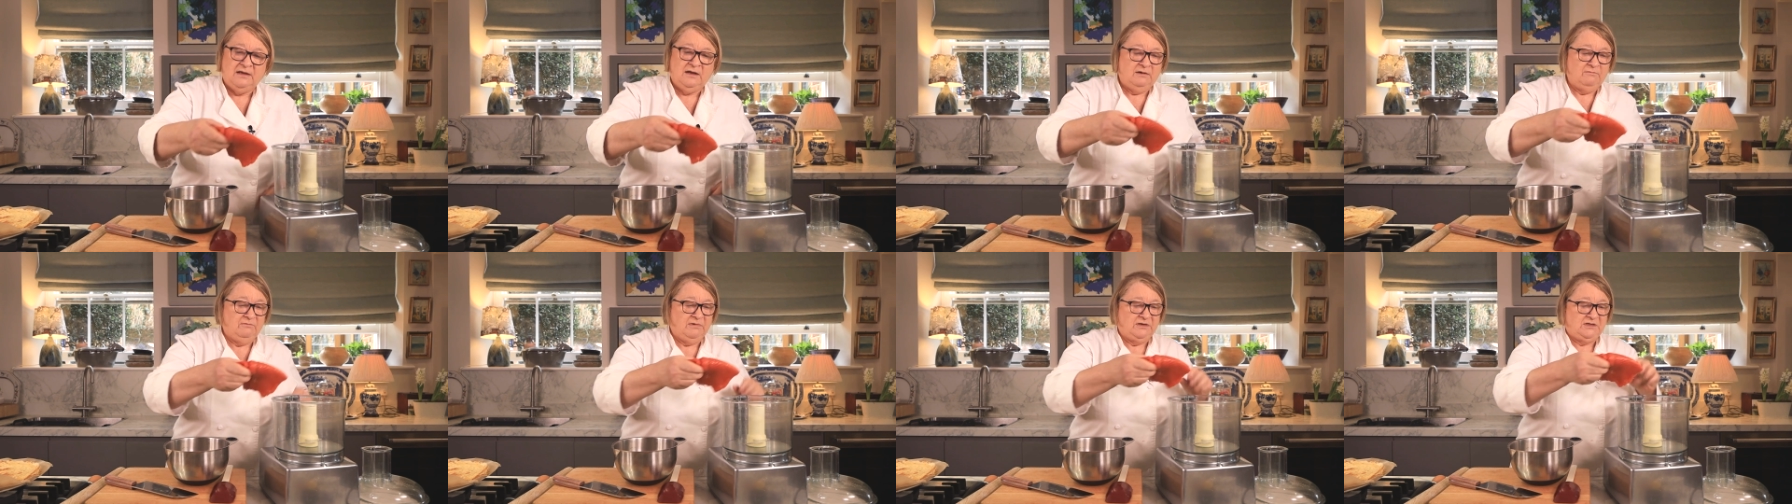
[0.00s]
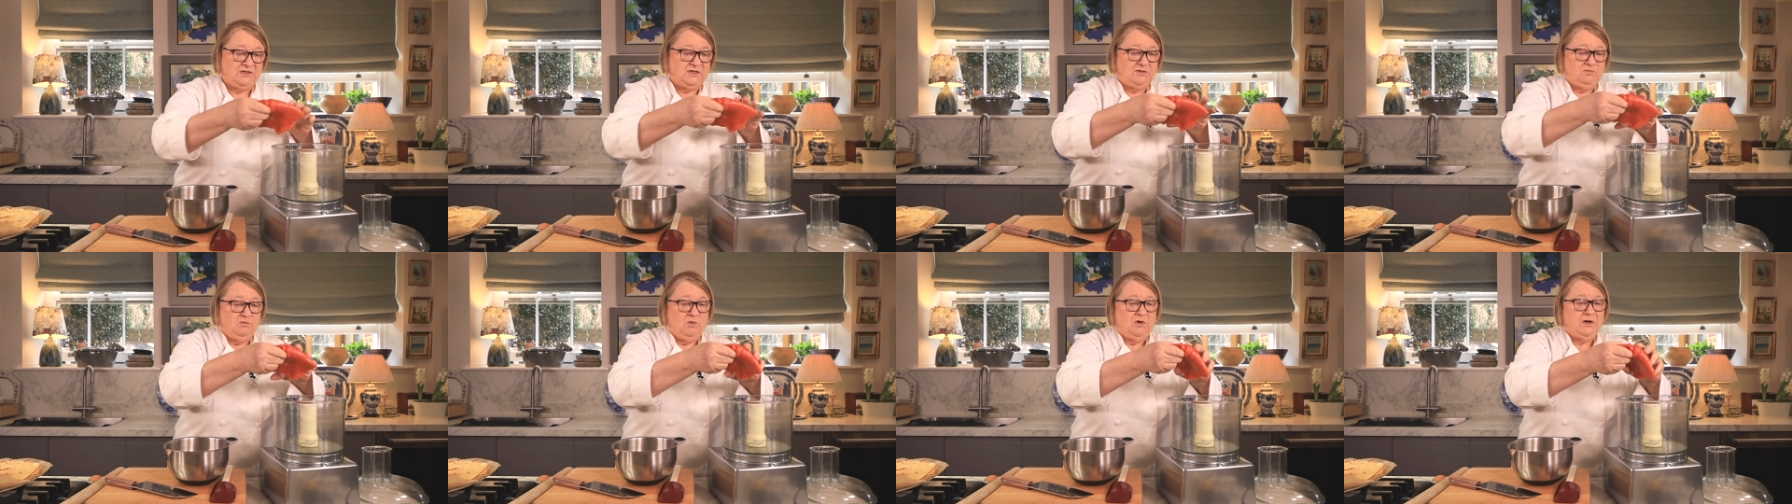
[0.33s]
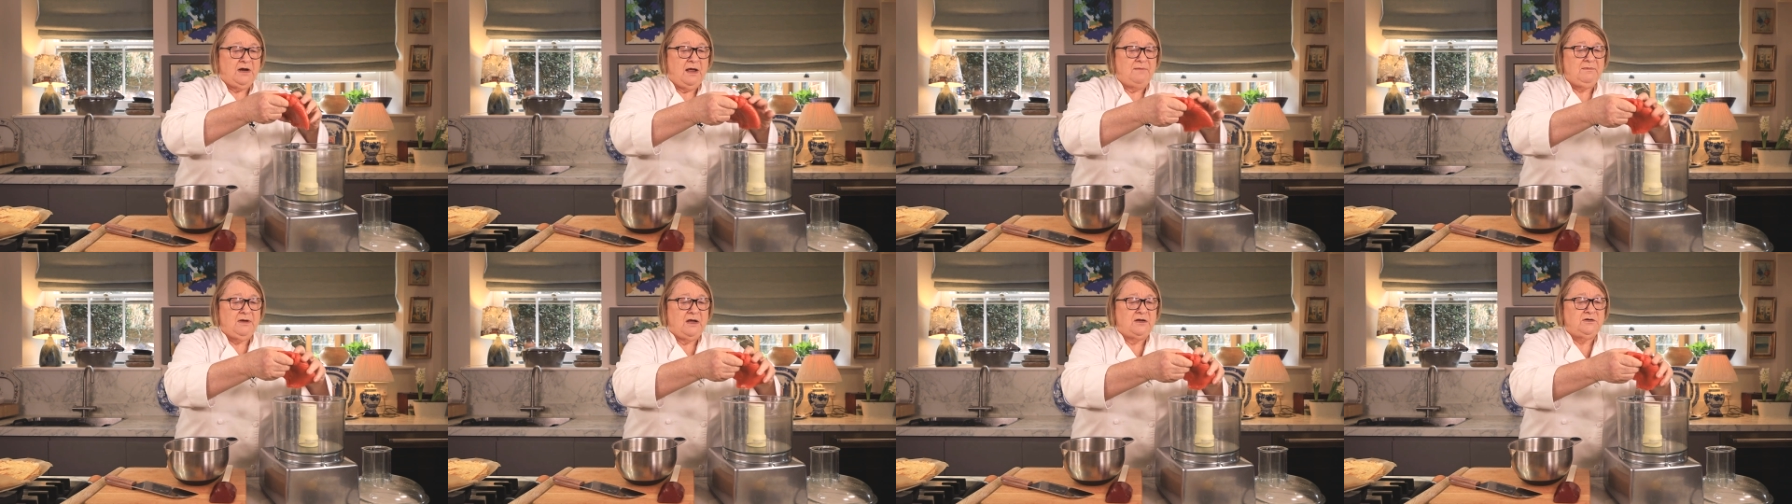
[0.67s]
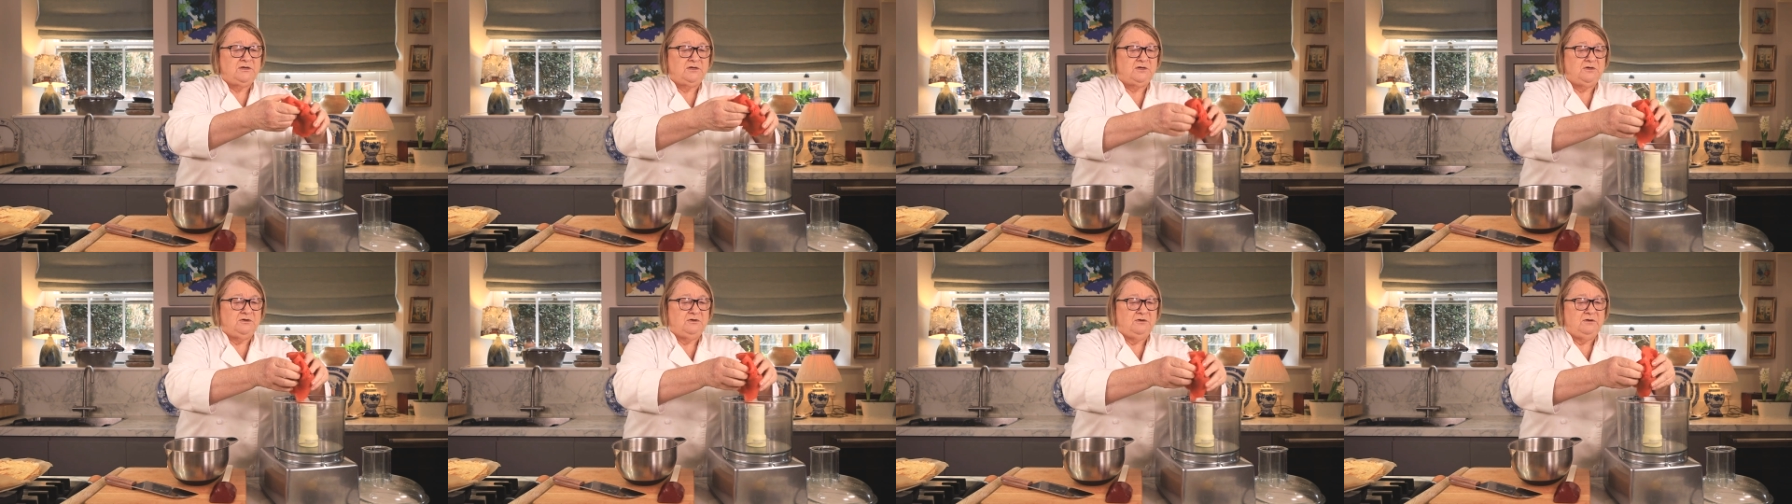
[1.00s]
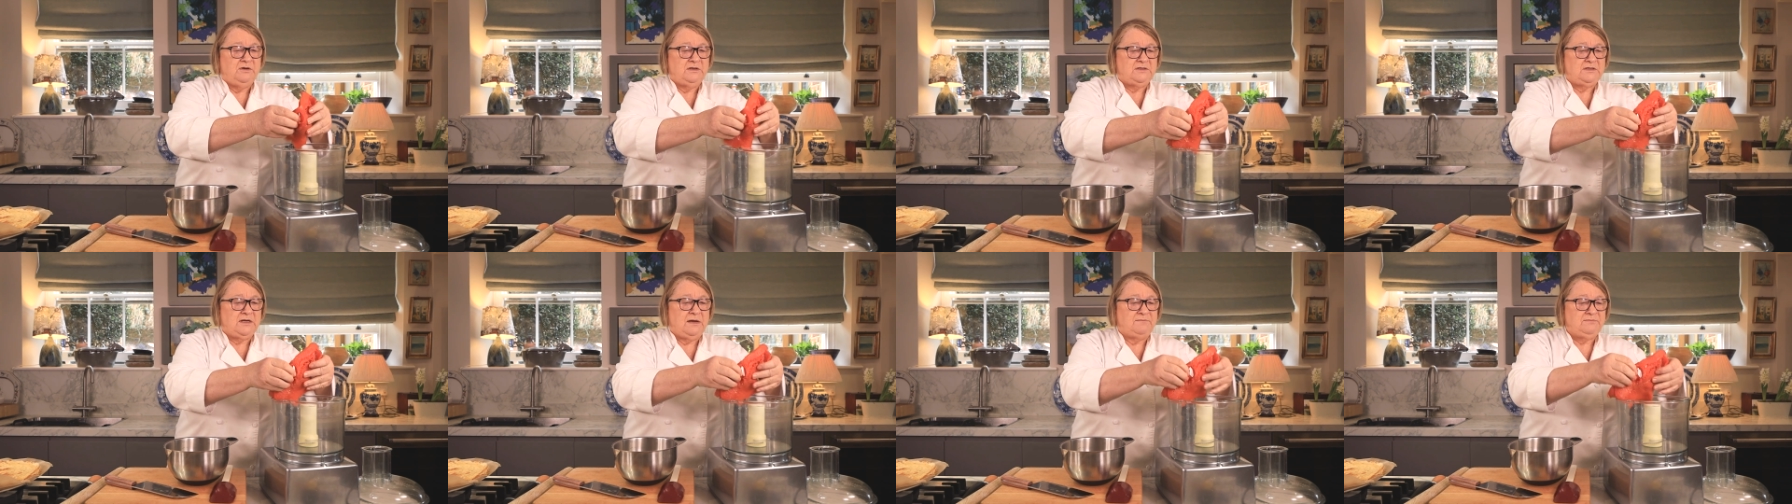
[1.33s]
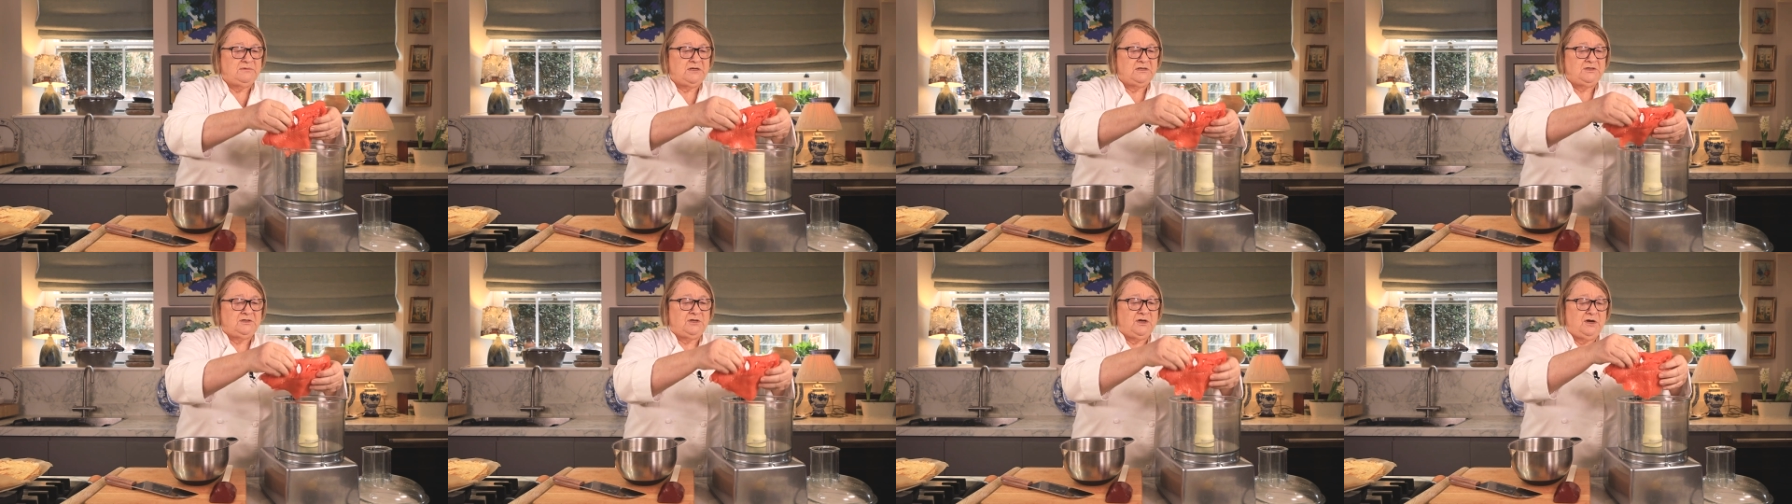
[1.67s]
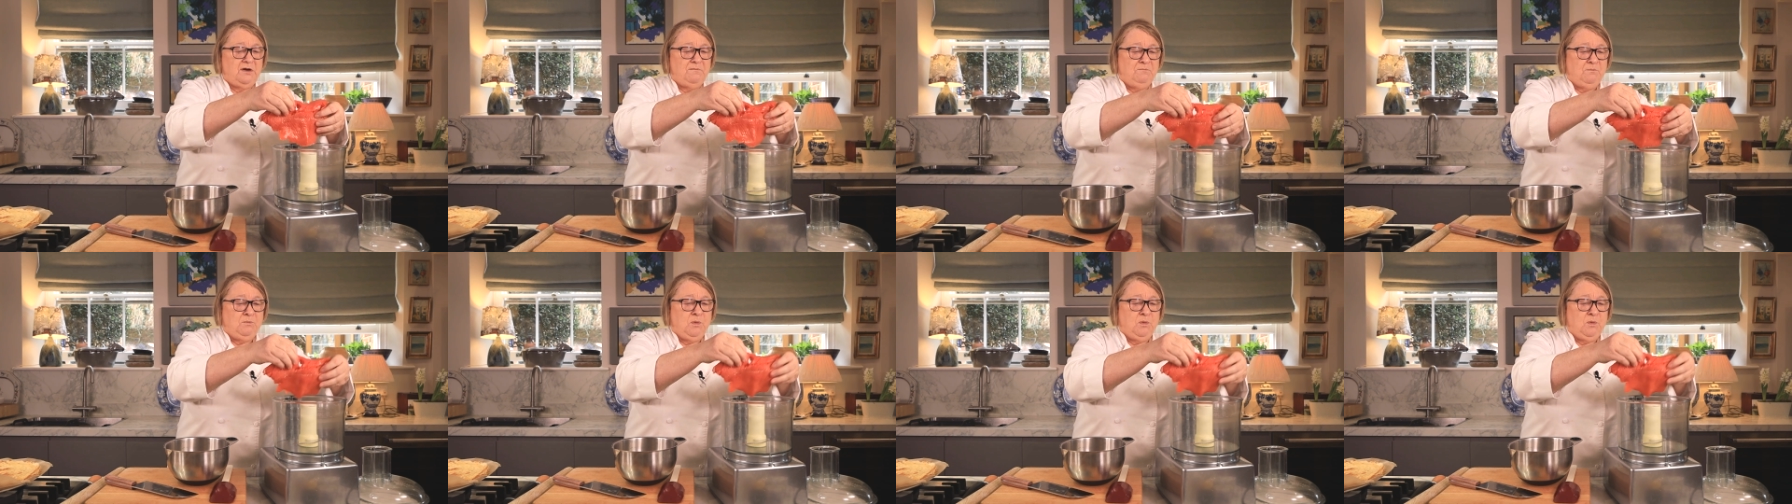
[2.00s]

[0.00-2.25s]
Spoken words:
which what I'm going to do is I'm just going to